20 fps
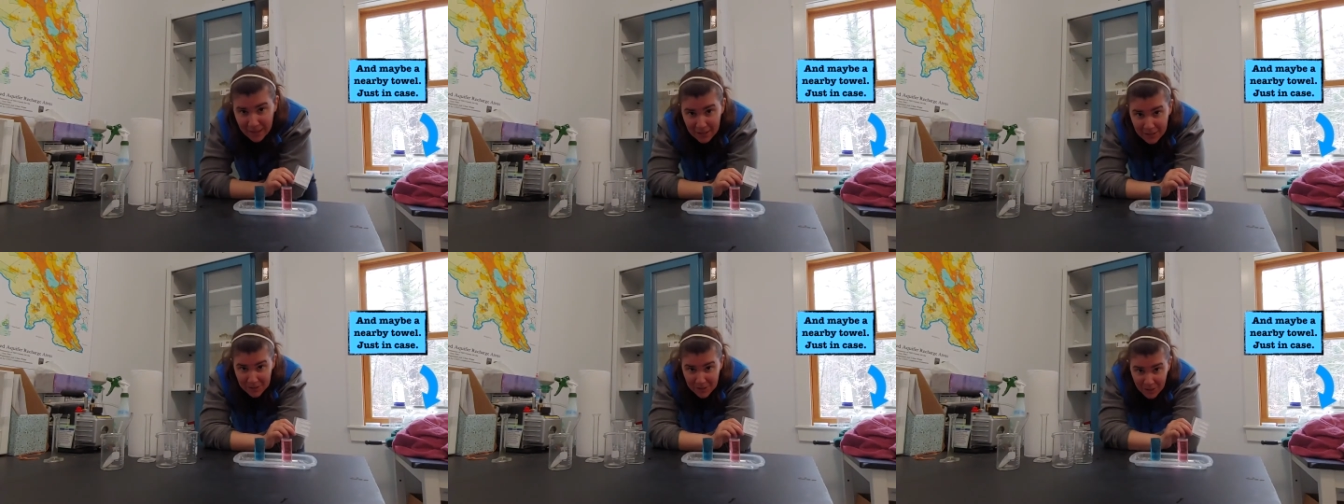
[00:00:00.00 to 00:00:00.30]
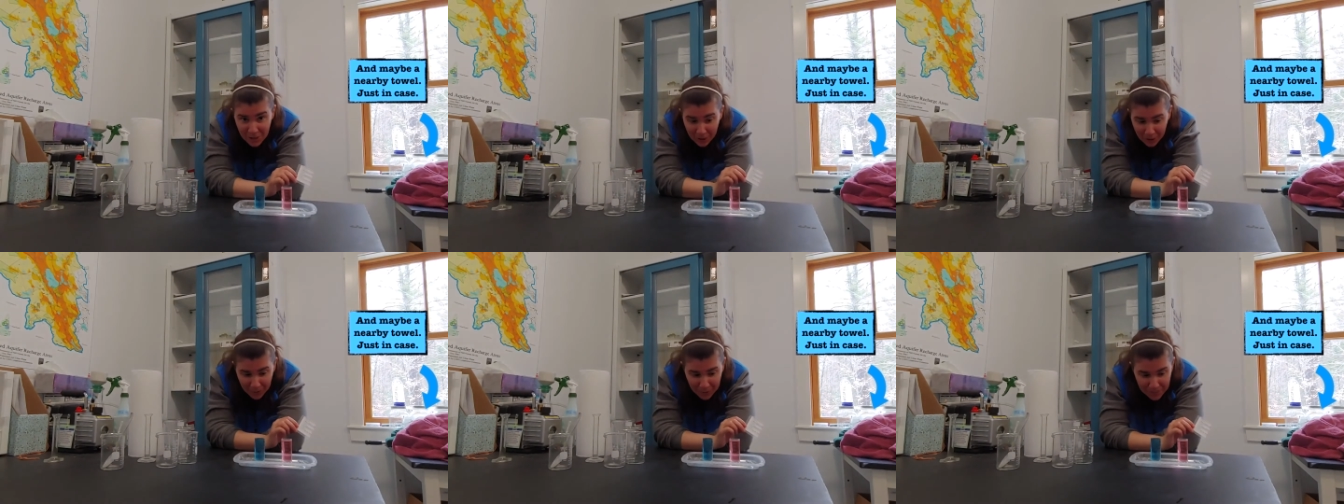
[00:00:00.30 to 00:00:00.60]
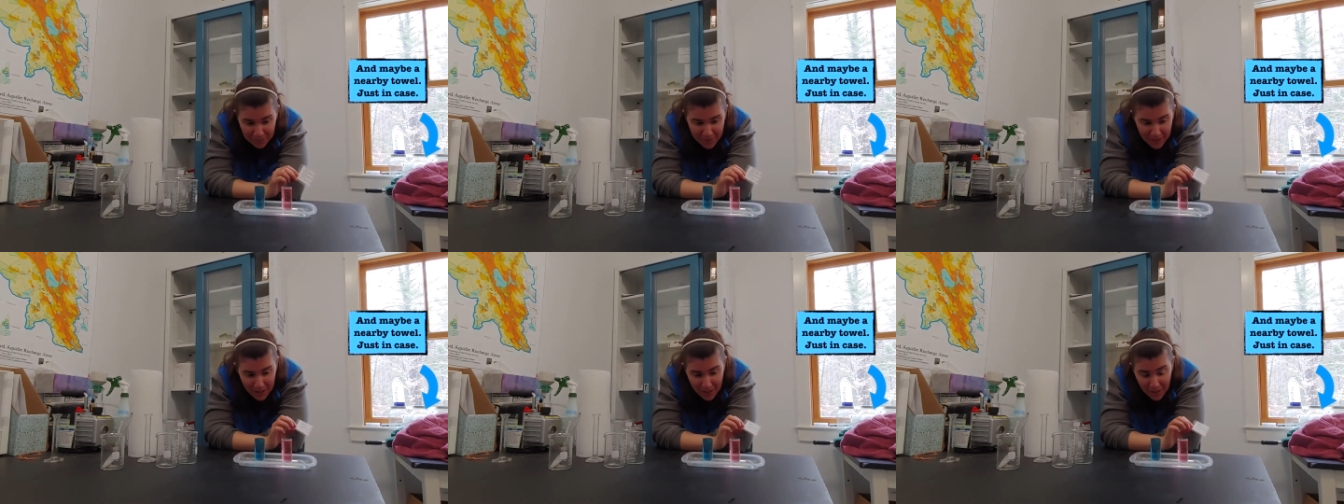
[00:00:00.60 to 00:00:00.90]
So
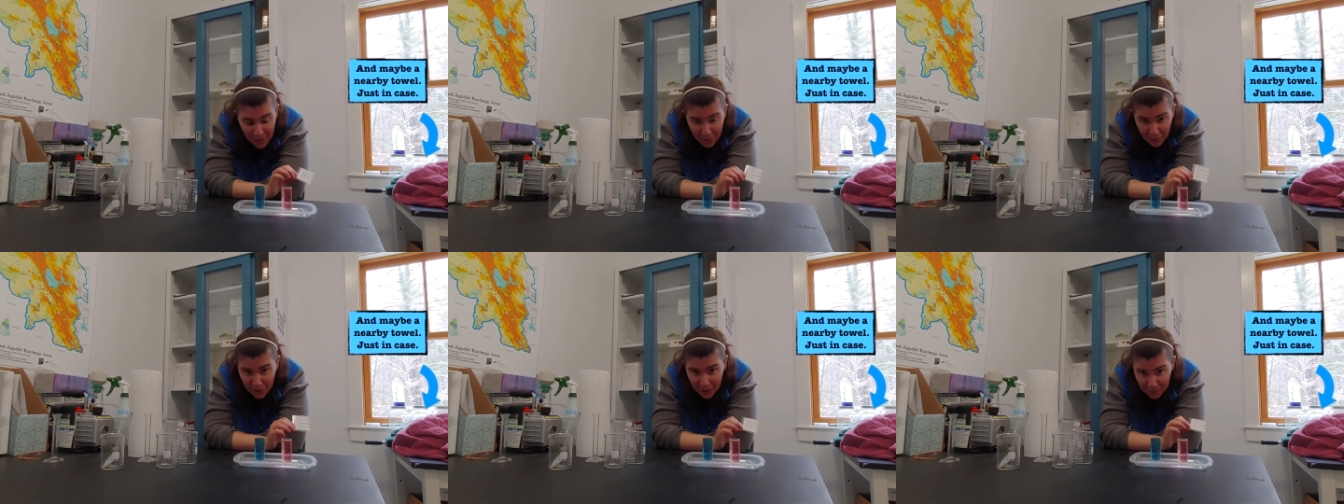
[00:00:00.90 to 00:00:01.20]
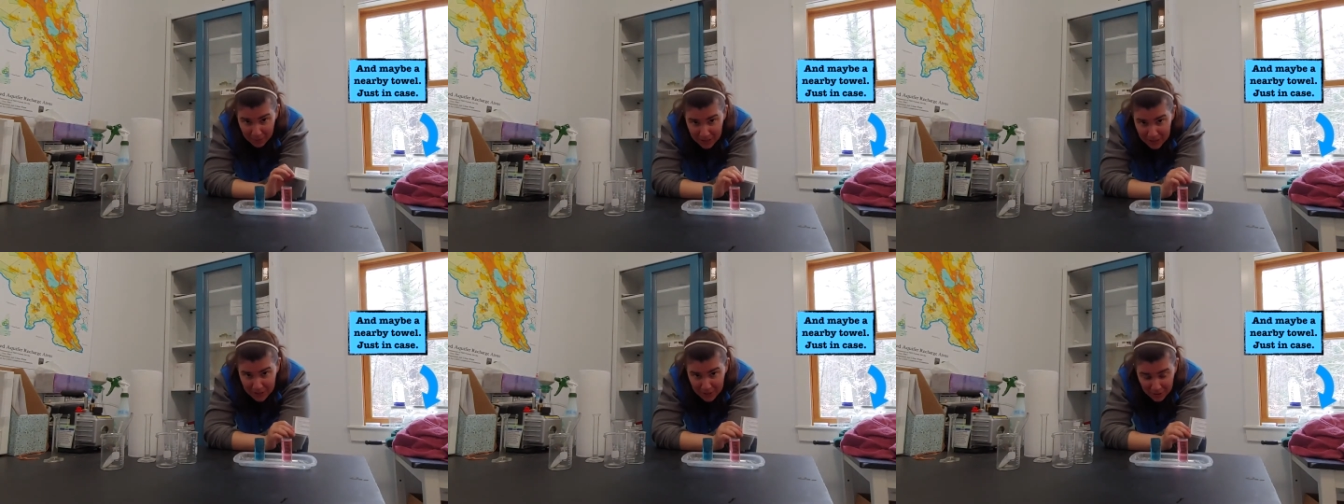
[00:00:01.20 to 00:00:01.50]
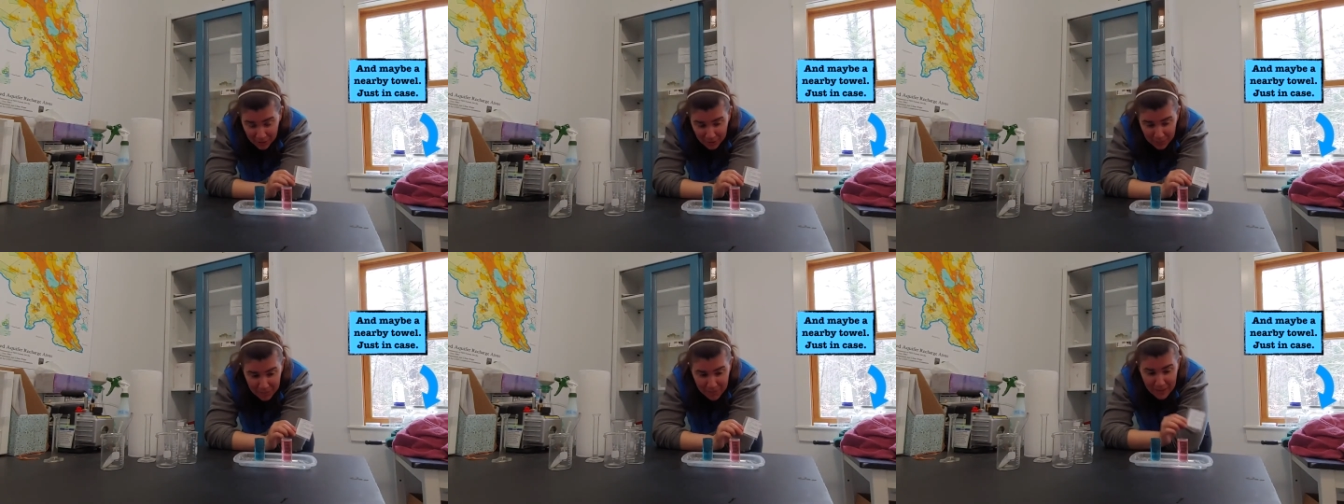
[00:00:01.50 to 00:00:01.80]
what I'm going to
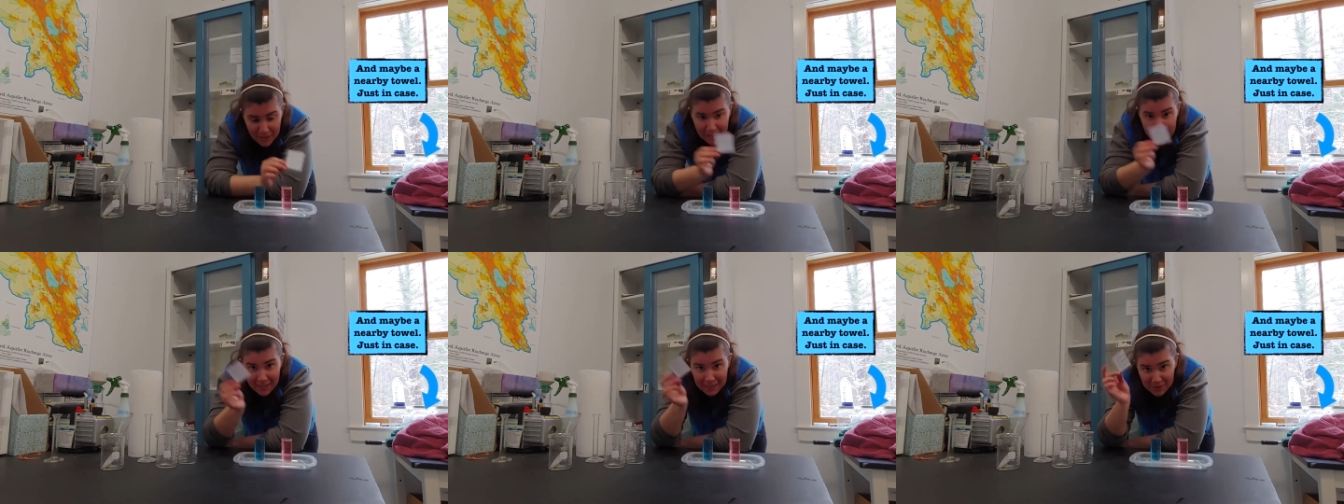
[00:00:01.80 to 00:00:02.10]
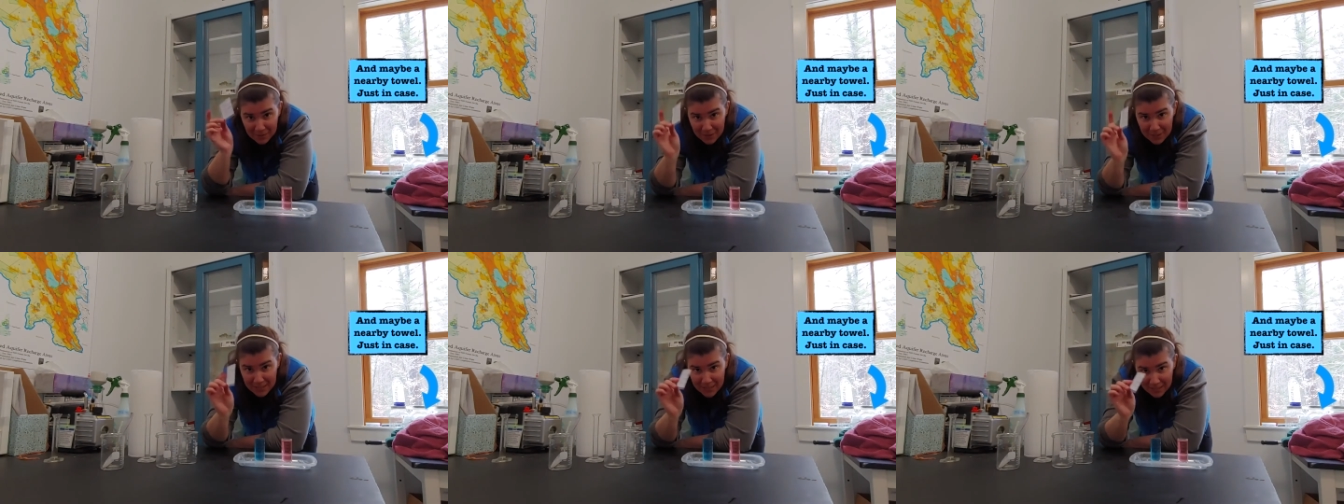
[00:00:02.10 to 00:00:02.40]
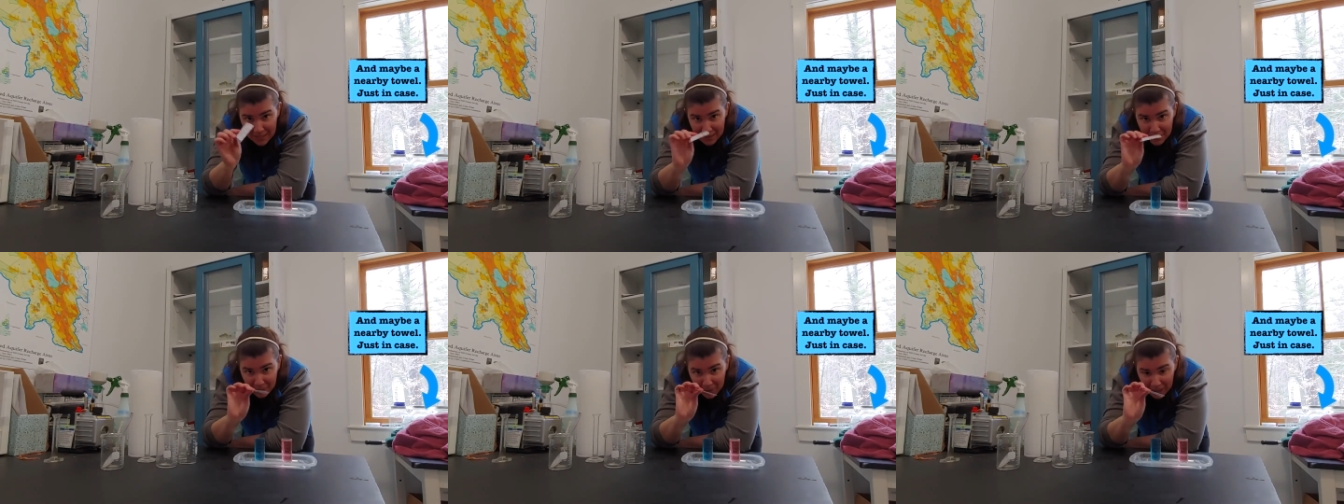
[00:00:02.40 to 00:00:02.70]
do is I'm going to
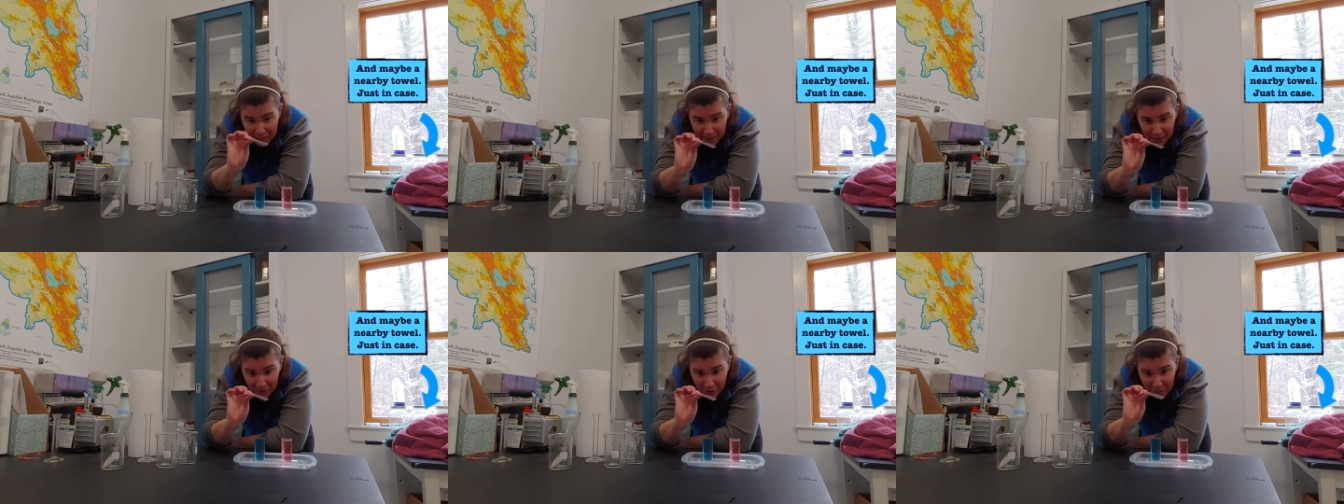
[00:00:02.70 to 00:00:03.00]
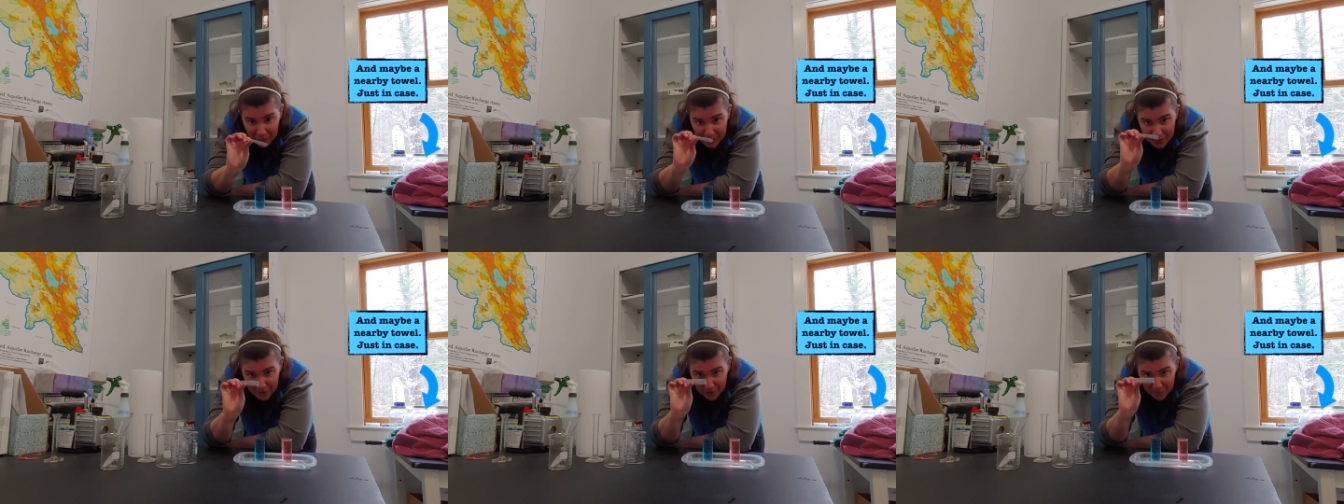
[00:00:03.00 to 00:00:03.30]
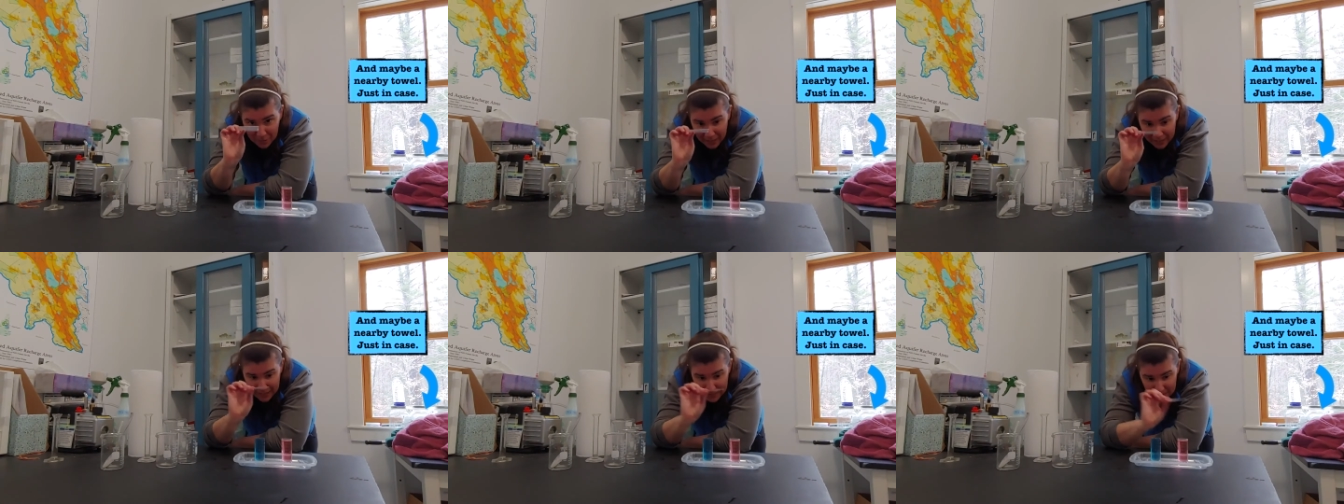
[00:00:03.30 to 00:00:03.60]
take my little piece of
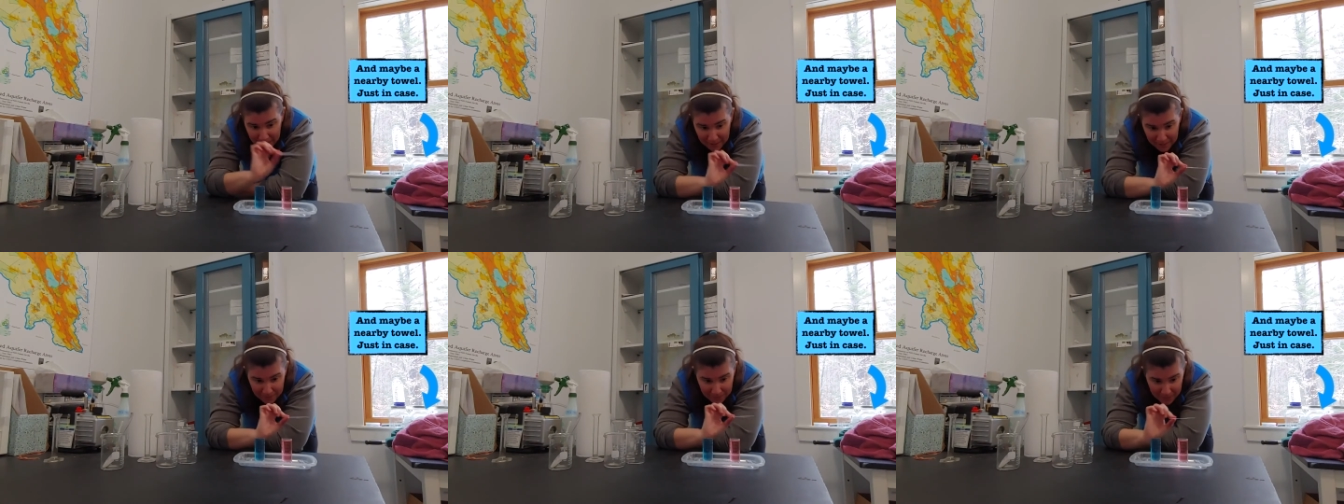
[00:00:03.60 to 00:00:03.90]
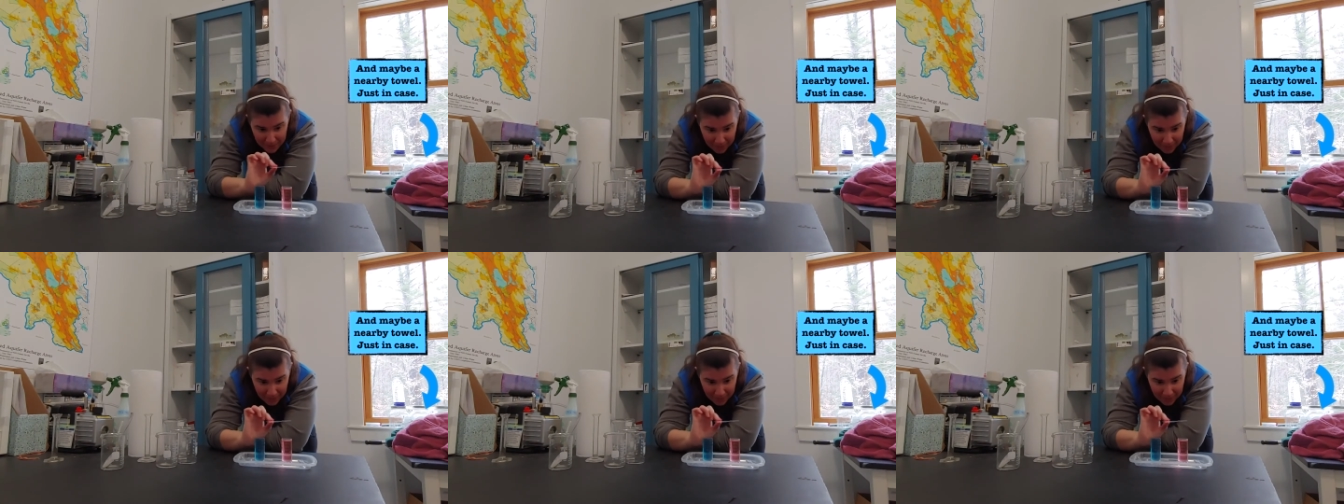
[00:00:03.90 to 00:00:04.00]
plastic